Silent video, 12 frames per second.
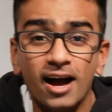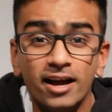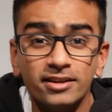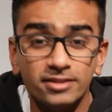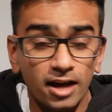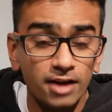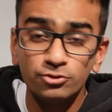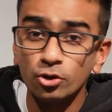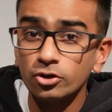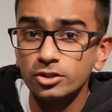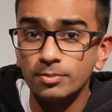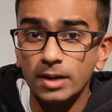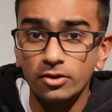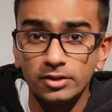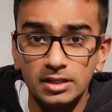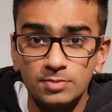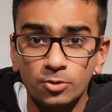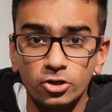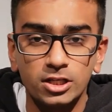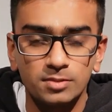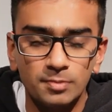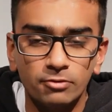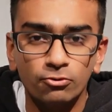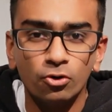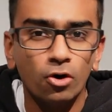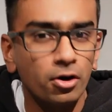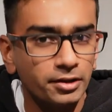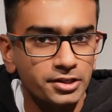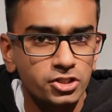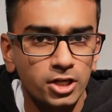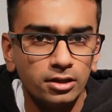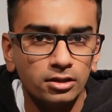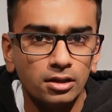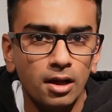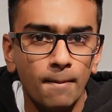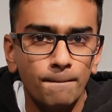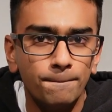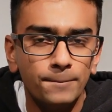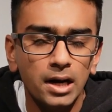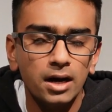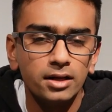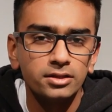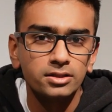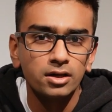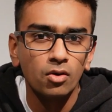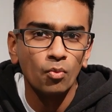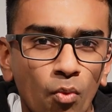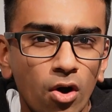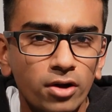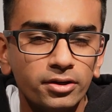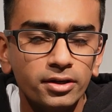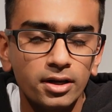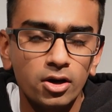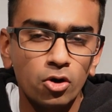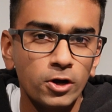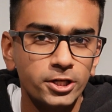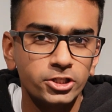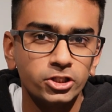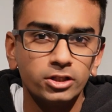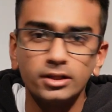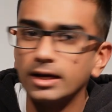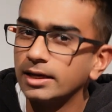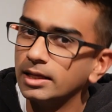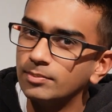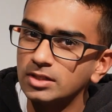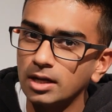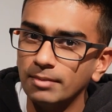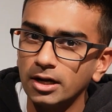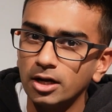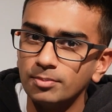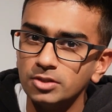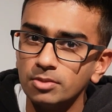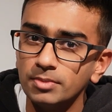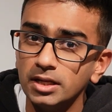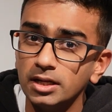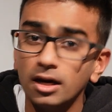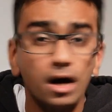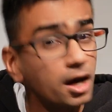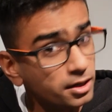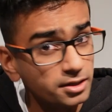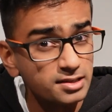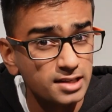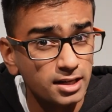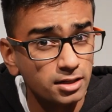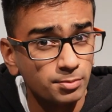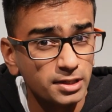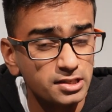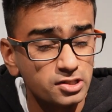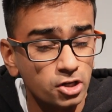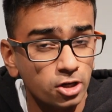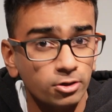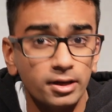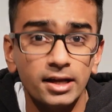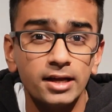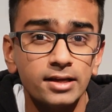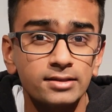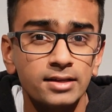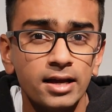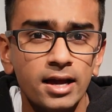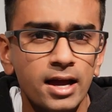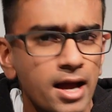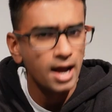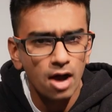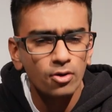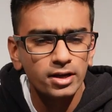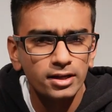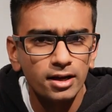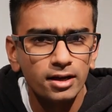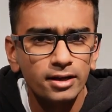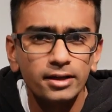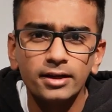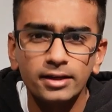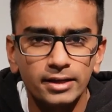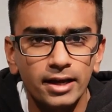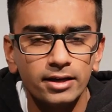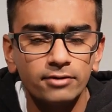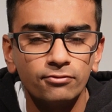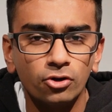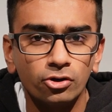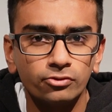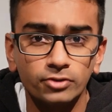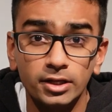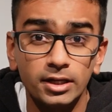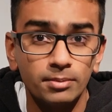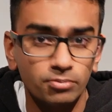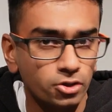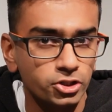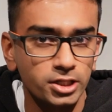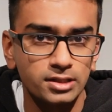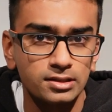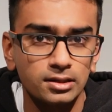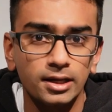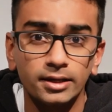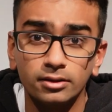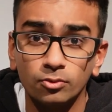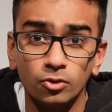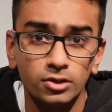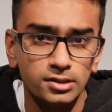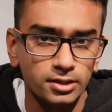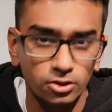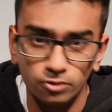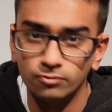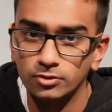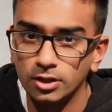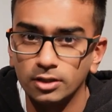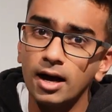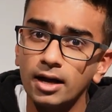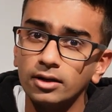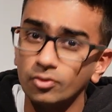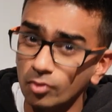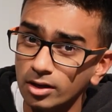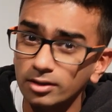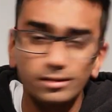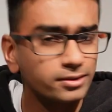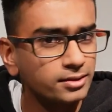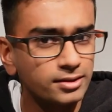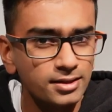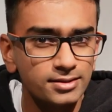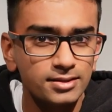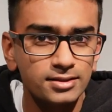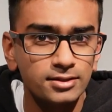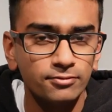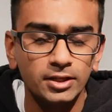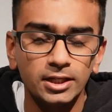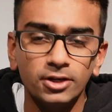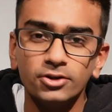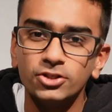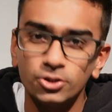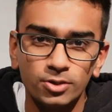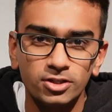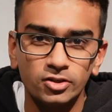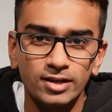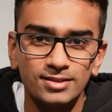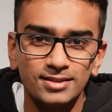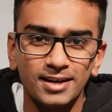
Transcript: And I've talked about these projects before on this channel but one question that keeps coming up to me, understandably so, is how can I get involved in projects like the ones that you've done? And well, this is the video to address